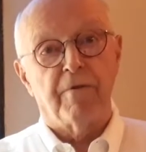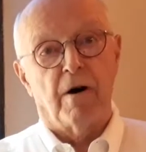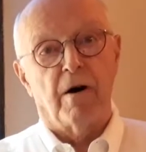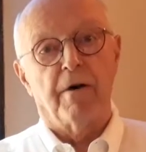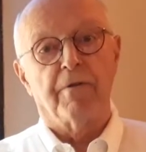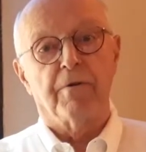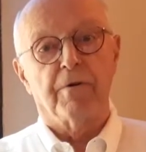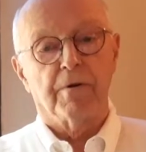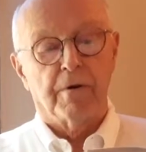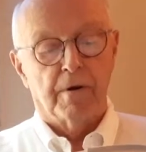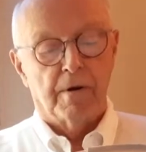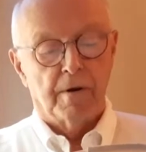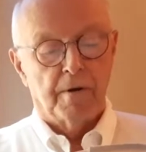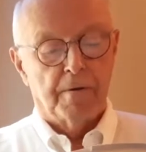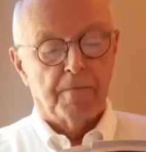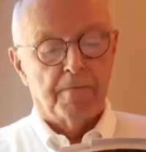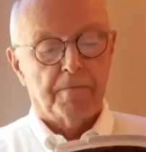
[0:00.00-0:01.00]
Father."
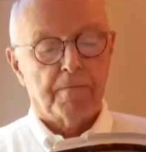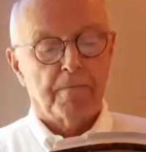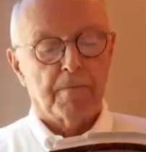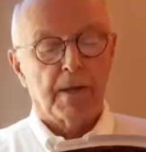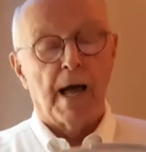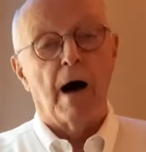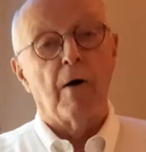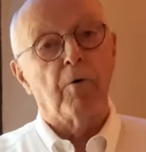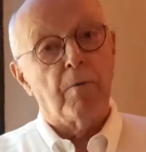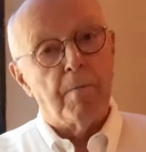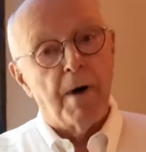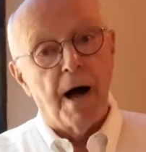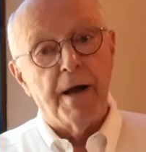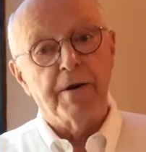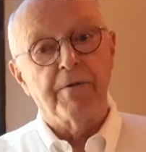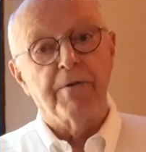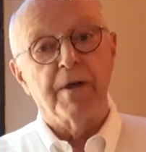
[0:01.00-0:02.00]
I'll
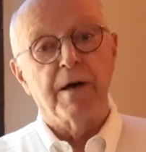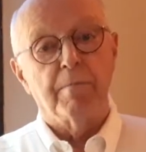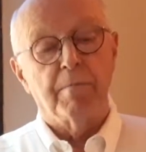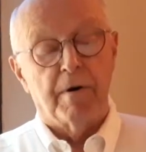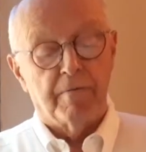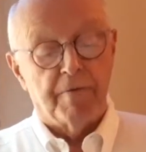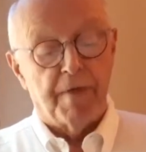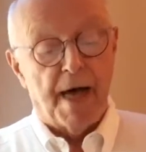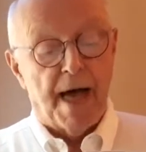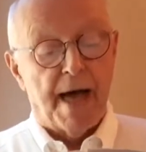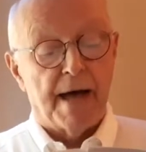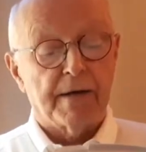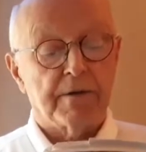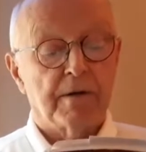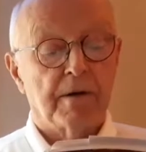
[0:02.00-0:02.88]
remind them of that.